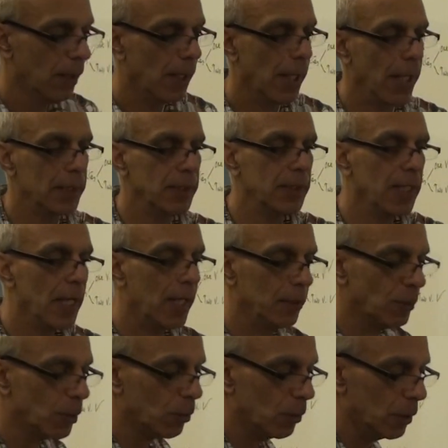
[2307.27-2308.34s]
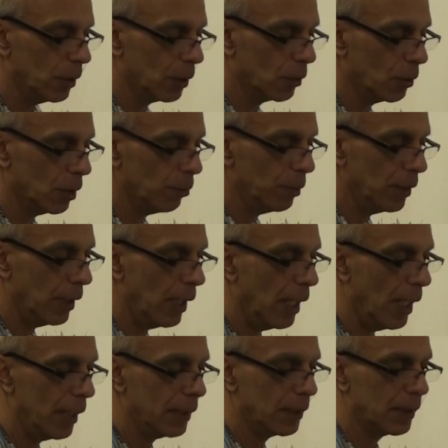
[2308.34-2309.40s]
X times 1 is gonna be
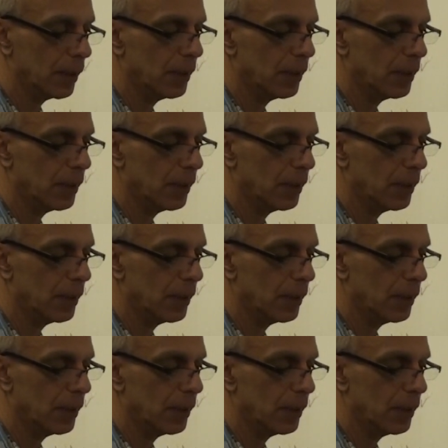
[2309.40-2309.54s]
x,